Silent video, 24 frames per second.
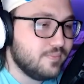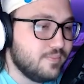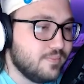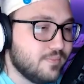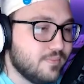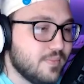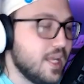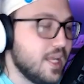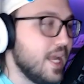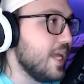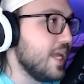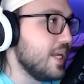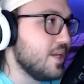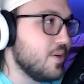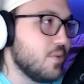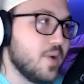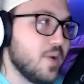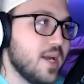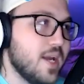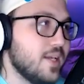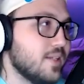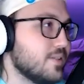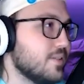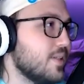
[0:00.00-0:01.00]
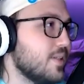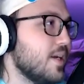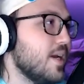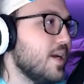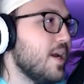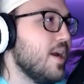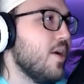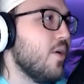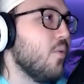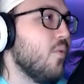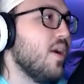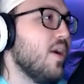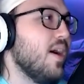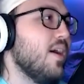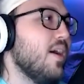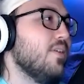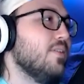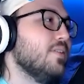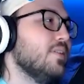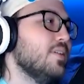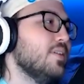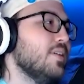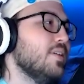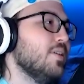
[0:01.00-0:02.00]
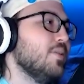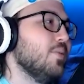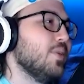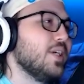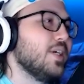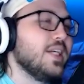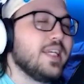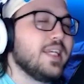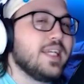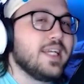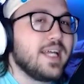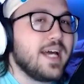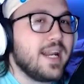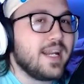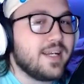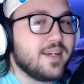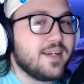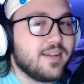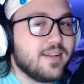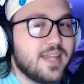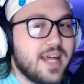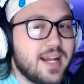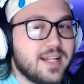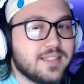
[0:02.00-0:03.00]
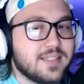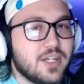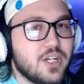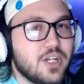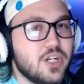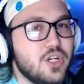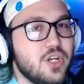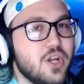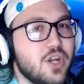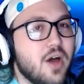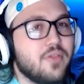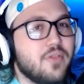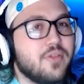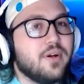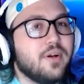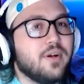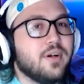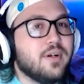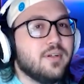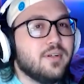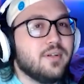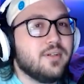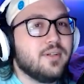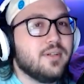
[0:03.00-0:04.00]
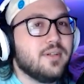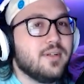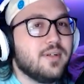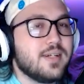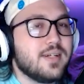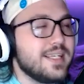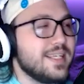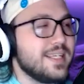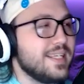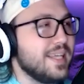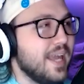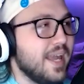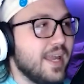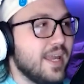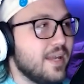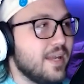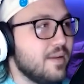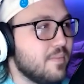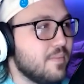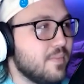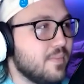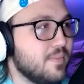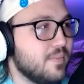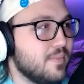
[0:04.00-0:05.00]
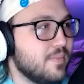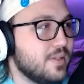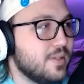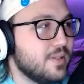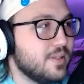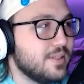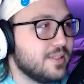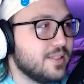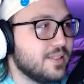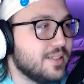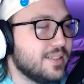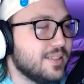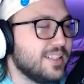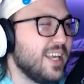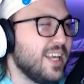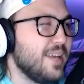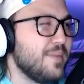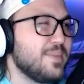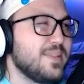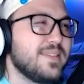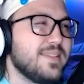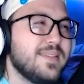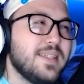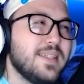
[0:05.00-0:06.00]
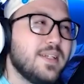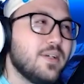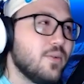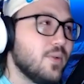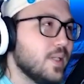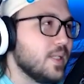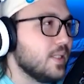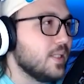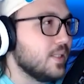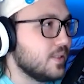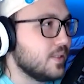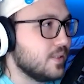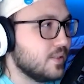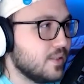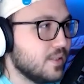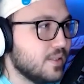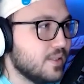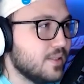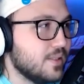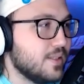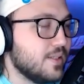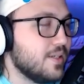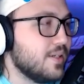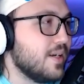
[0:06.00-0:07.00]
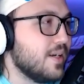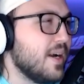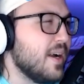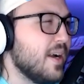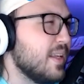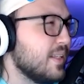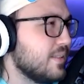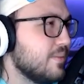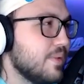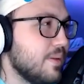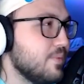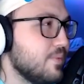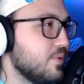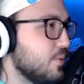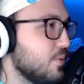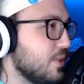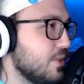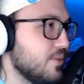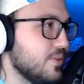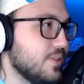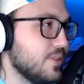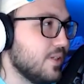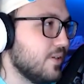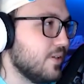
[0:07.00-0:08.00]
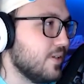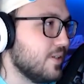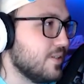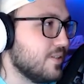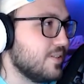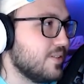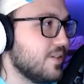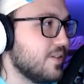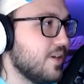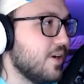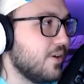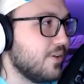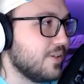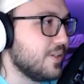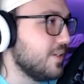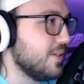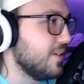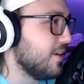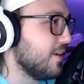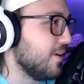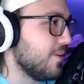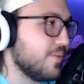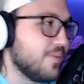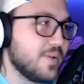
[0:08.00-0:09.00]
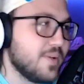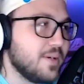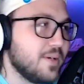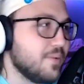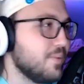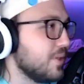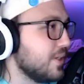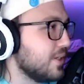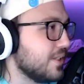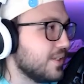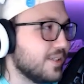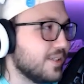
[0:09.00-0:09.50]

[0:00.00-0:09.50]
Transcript: anyways, well, we're gonna get out of here. That is another game series. Sometimes we do series, so we're good.